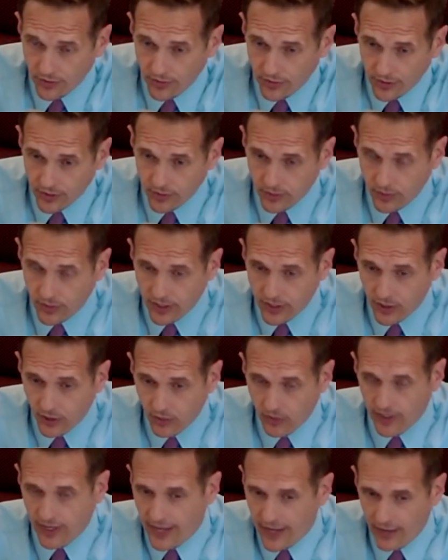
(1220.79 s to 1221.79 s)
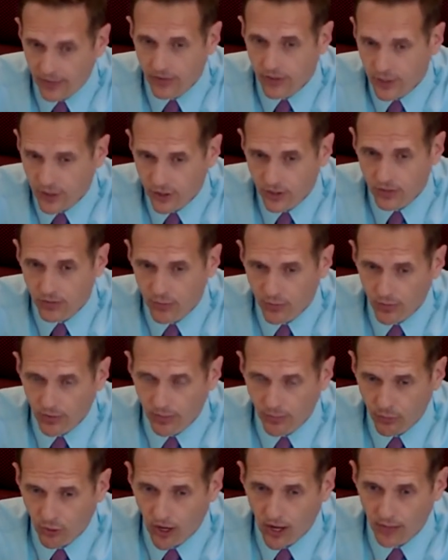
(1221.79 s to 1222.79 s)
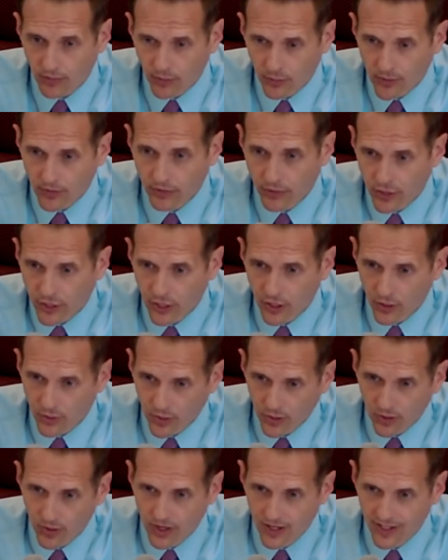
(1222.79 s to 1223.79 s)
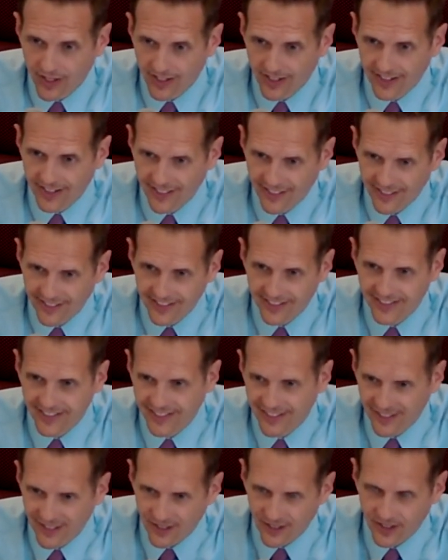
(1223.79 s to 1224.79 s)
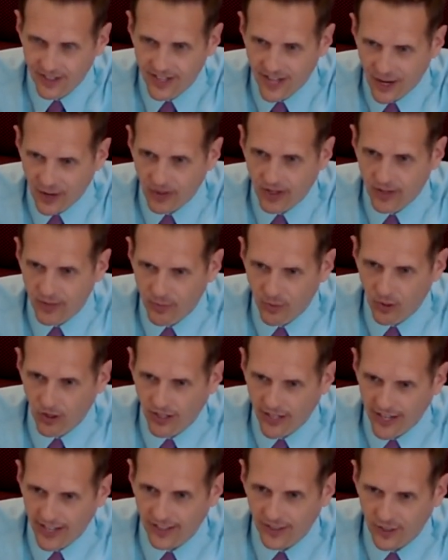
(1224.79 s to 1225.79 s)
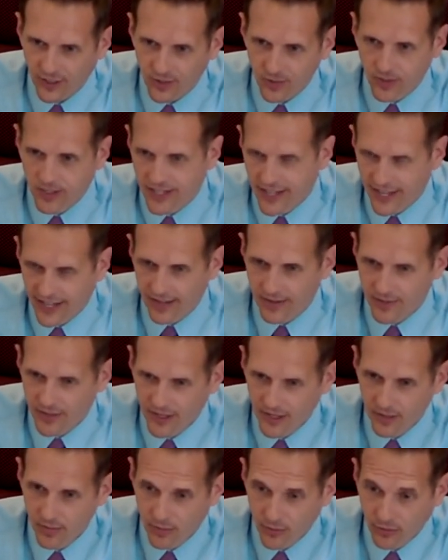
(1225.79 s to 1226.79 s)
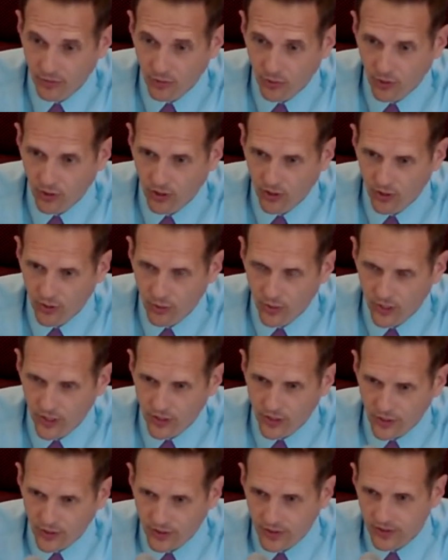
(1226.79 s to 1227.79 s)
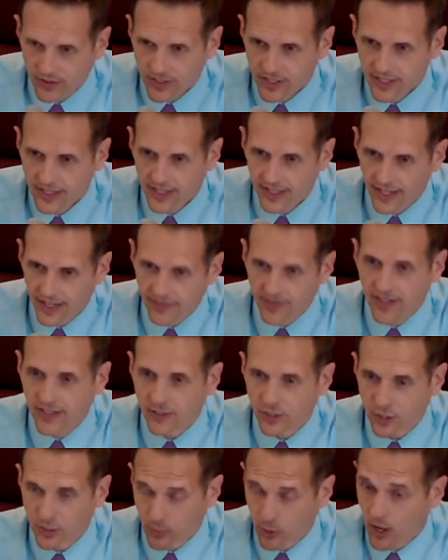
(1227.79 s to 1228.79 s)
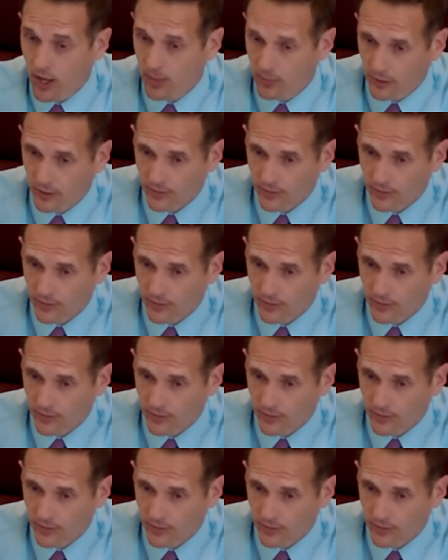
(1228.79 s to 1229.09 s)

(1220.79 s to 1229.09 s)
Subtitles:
we don't have this problem every year where now we have more cats than we had before the winter, and that's the problem.